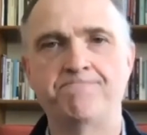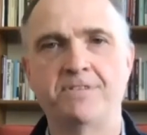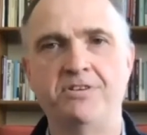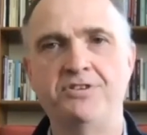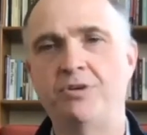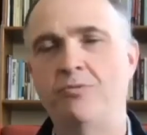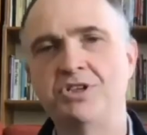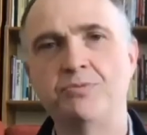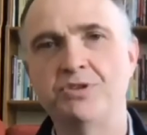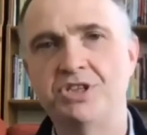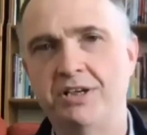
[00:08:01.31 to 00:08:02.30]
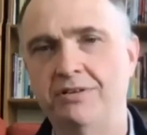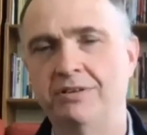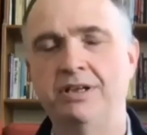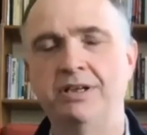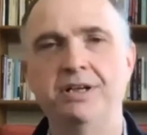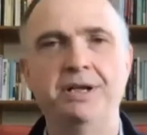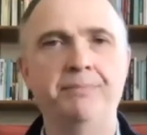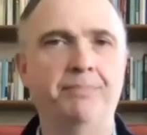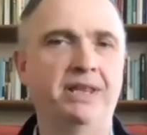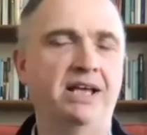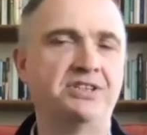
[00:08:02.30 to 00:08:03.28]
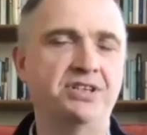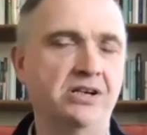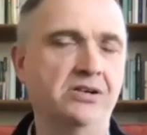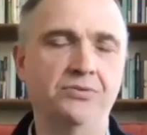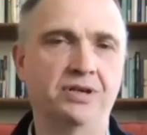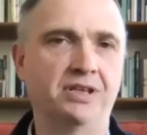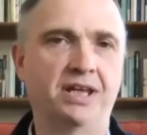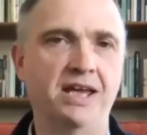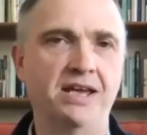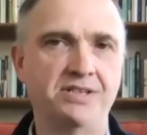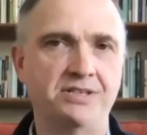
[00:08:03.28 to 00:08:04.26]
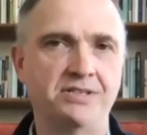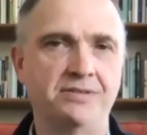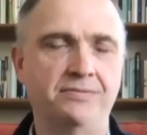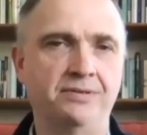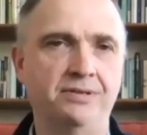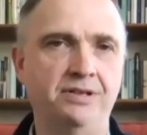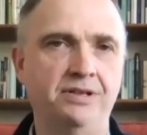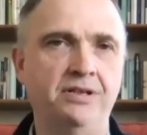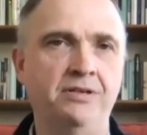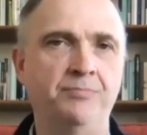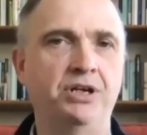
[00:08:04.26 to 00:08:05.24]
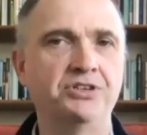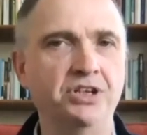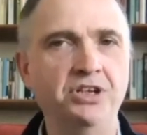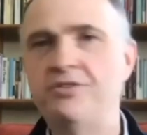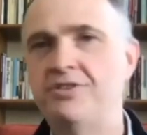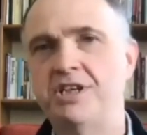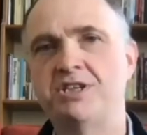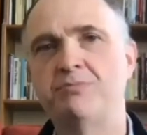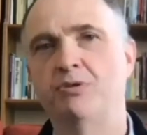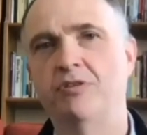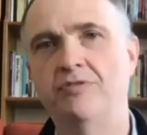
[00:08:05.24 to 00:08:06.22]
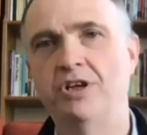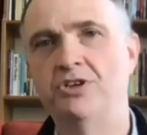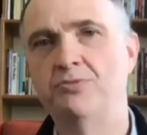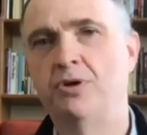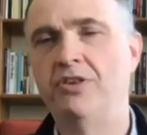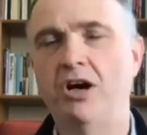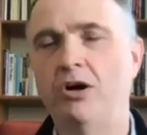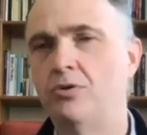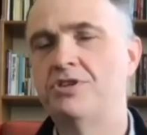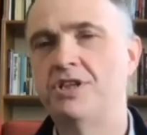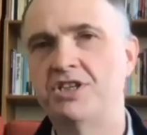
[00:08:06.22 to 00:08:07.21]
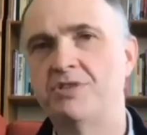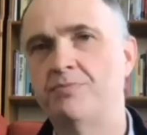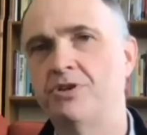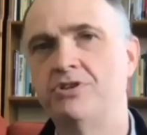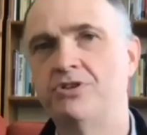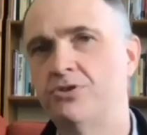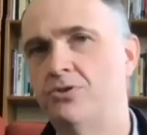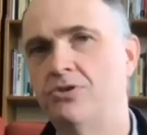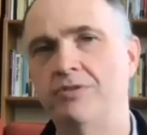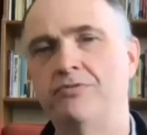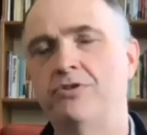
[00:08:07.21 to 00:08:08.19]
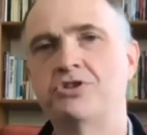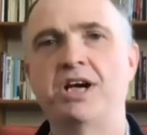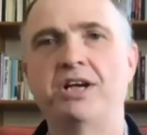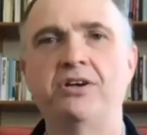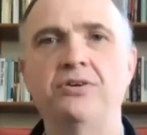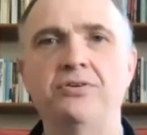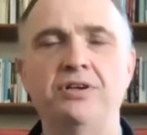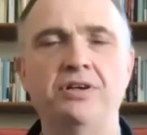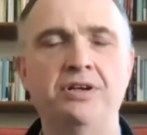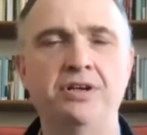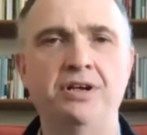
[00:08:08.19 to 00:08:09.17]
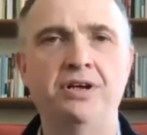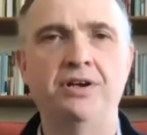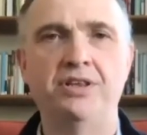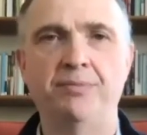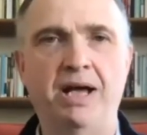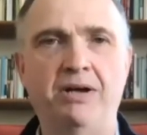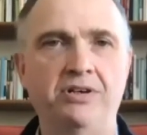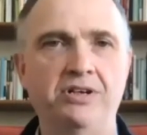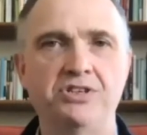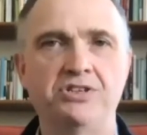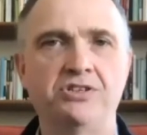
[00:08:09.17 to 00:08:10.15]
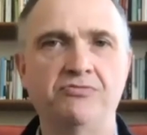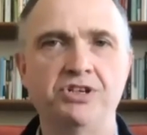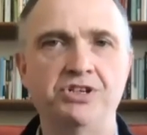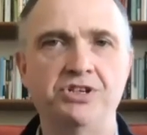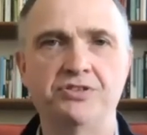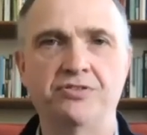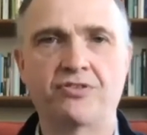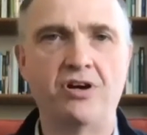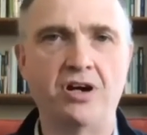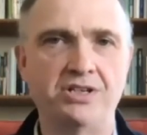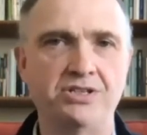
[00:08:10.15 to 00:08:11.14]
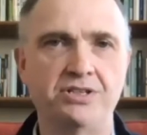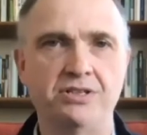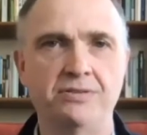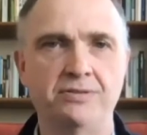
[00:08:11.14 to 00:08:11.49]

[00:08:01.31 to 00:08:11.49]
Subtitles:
You see, once it was hidden, but that's no longer the case, because the New Testament reveals what the Old Testament saw and foreshadowed, the boundless riches of Christ.